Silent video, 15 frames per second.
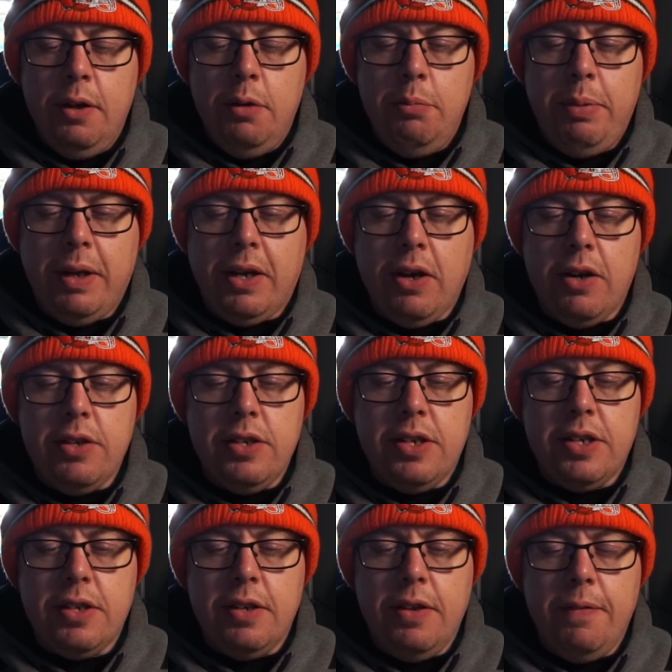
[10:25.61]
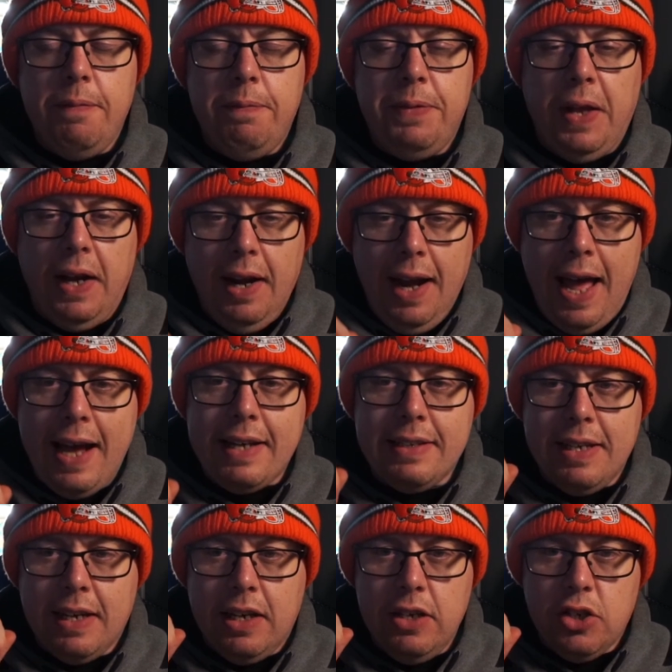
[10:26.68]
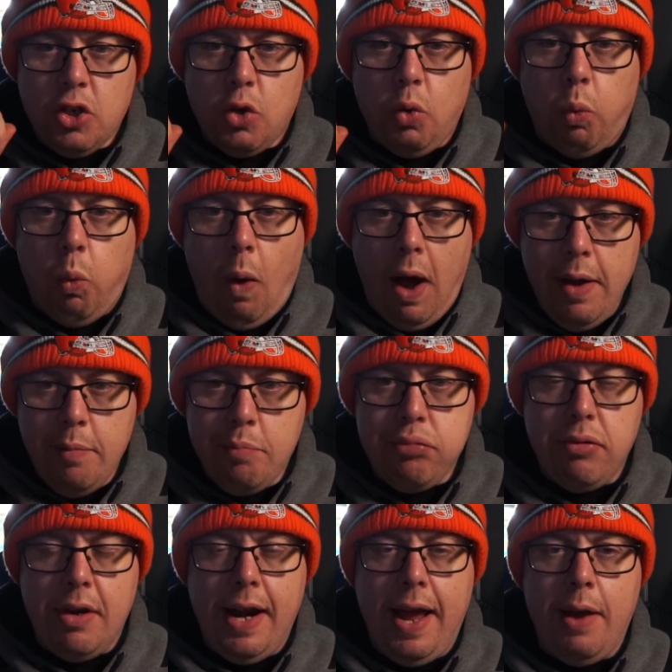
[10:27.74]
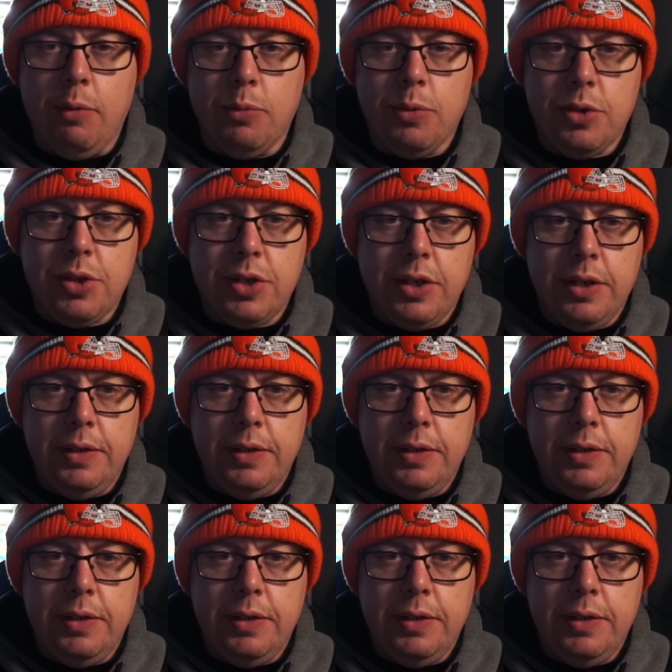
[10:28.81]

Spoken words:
because the lactic is quite pronounced.